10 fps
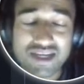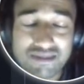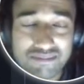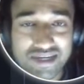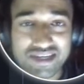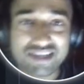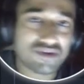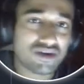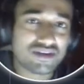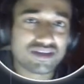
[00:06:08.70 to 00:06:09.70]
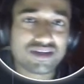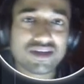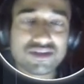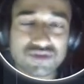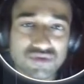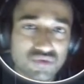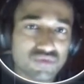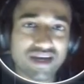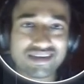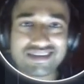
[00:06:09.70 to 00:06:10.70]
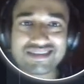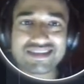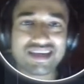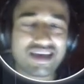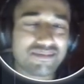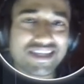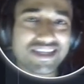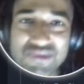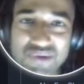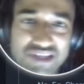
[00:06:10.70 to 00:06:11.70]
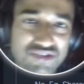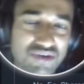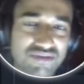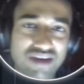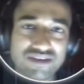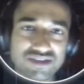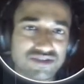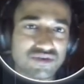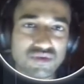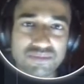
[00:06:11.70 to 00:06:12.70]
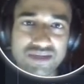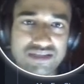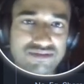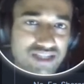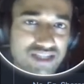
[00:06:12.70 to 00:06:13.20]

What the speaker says: completely solved. So two factors: ability to raise 25,000 crore rupees,